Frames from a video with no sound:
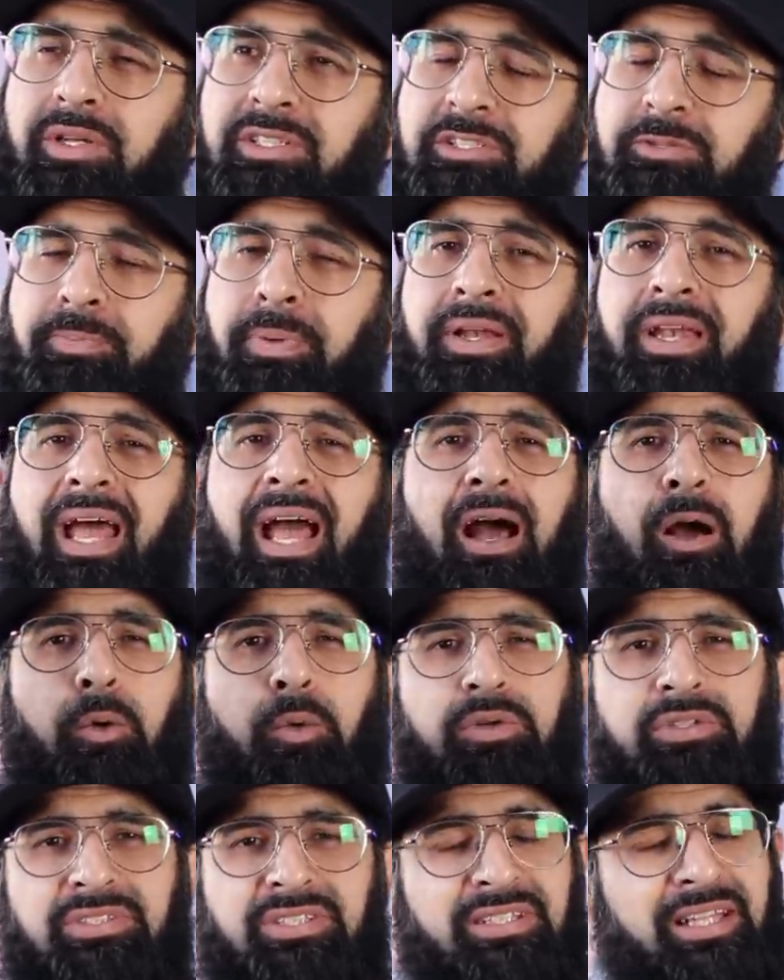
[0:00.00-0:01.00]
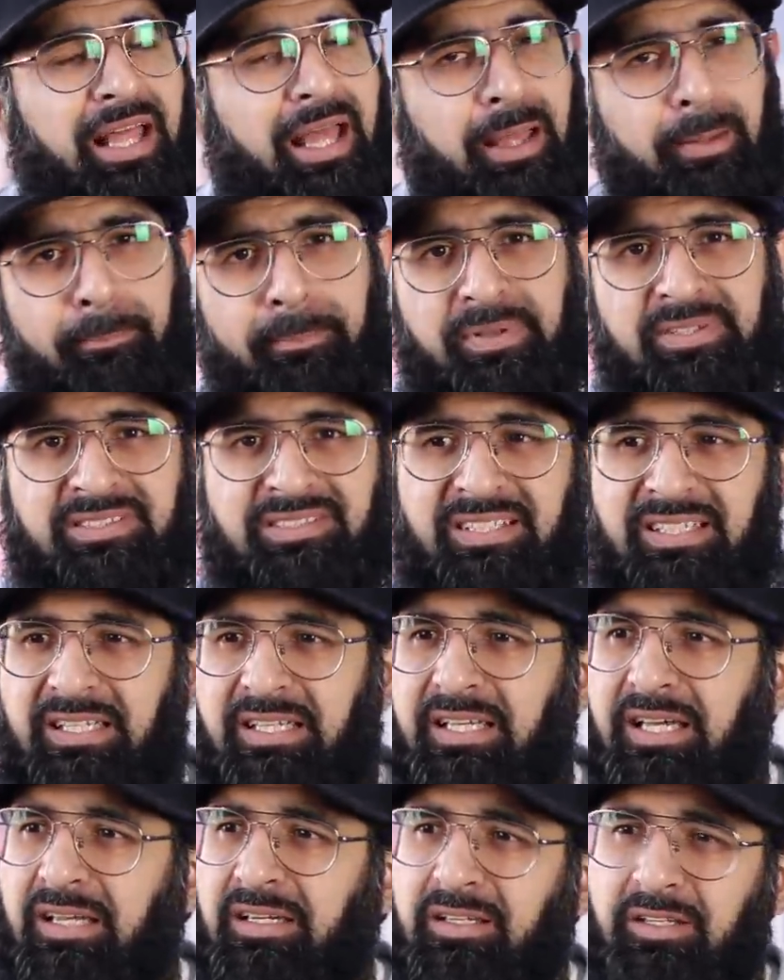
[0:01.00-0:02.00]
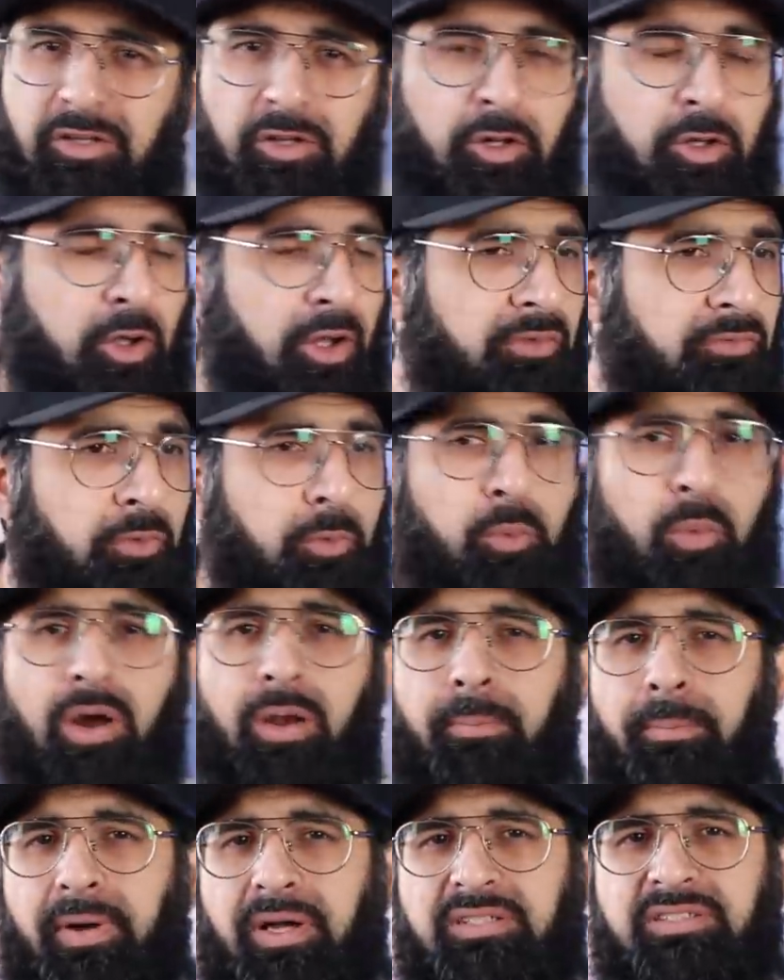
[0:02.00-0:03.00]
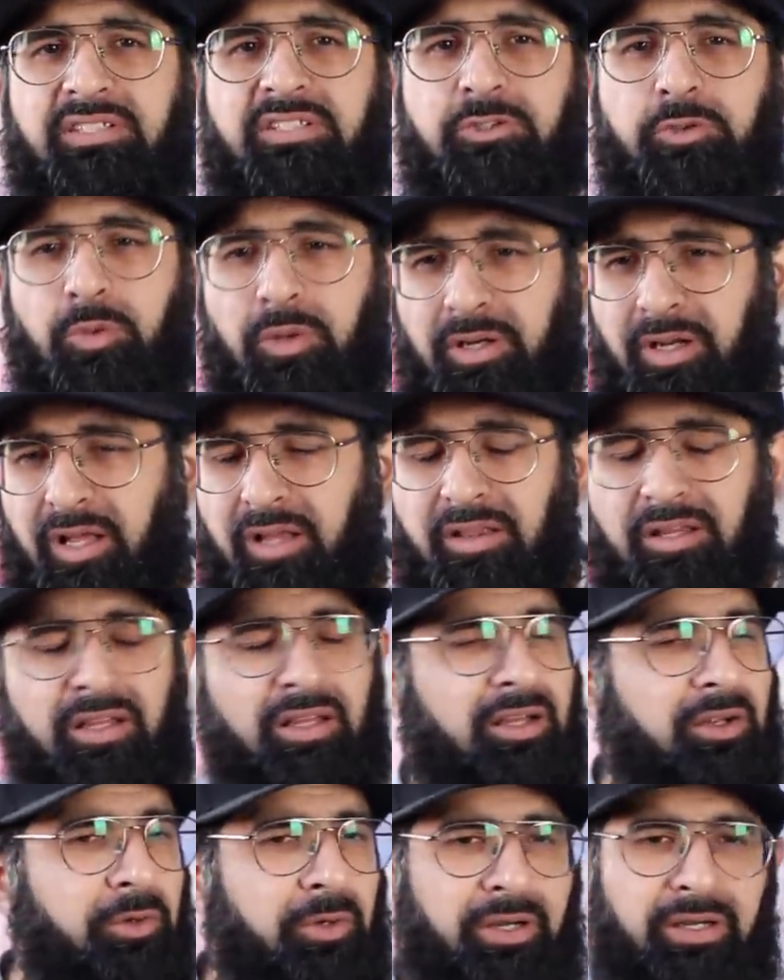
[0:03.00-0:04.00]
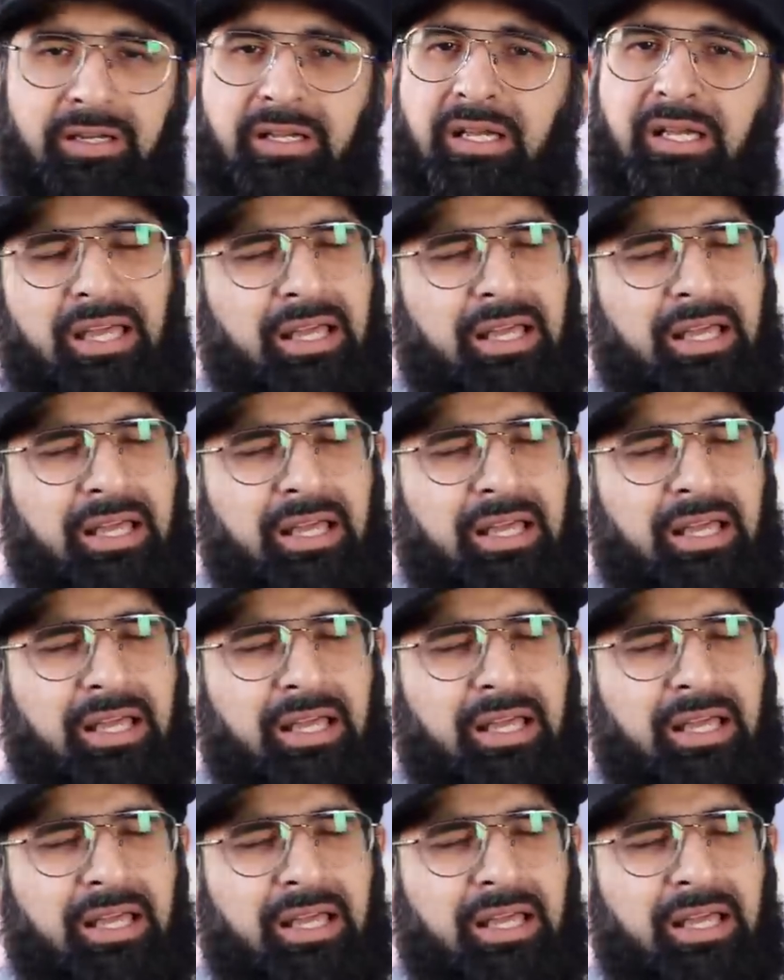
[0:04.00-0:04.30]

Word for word: and spend hours in the embassy and you know going from one person to another and